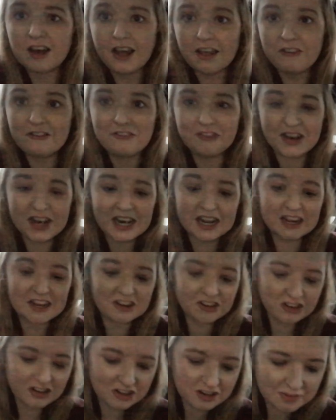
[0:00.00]
I have
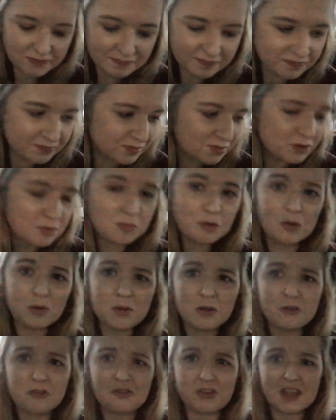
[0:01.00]
finished.
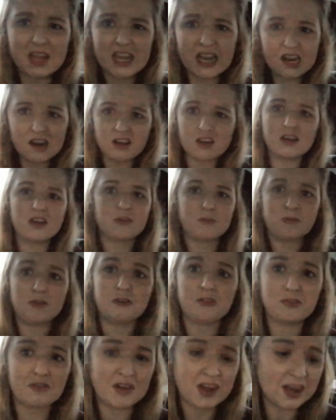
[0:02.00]
Probably all thinking like I'm real
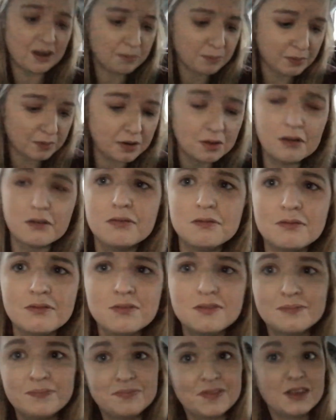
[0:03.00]
fat, but
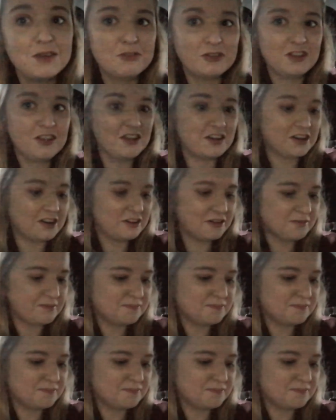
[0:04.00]
it was good.